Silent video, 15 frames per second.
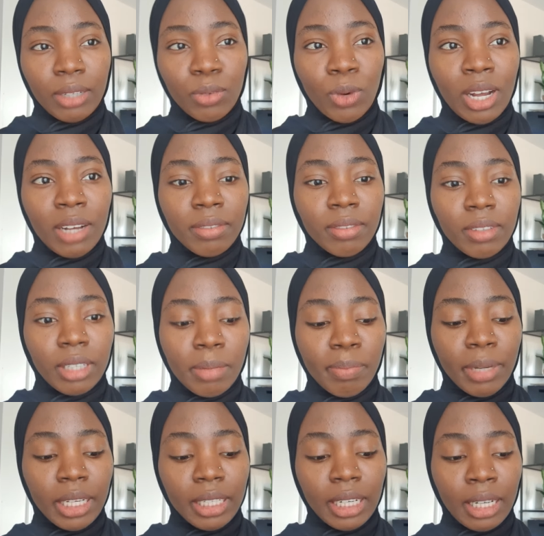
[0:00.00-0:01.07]
we have a
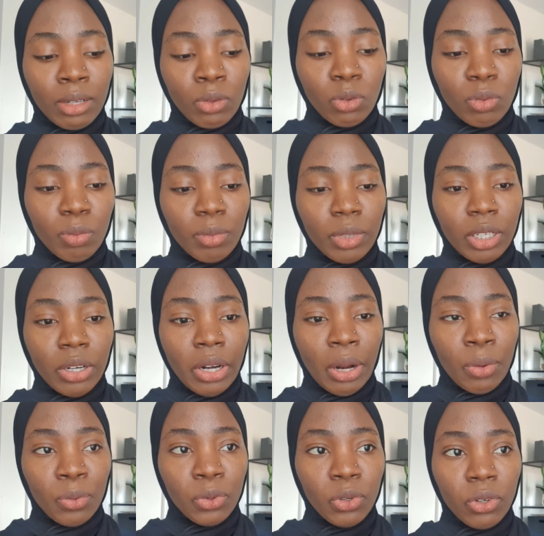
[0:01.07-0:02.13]
blender at home that
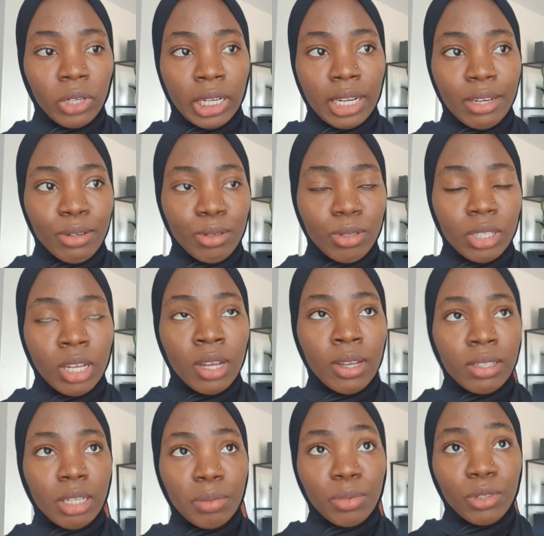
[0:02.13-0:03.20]
we'll no longer use,
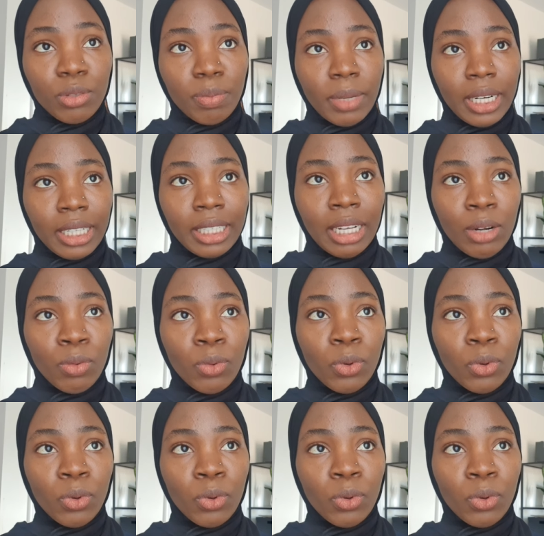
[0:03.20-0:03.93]
so I'm going to pack that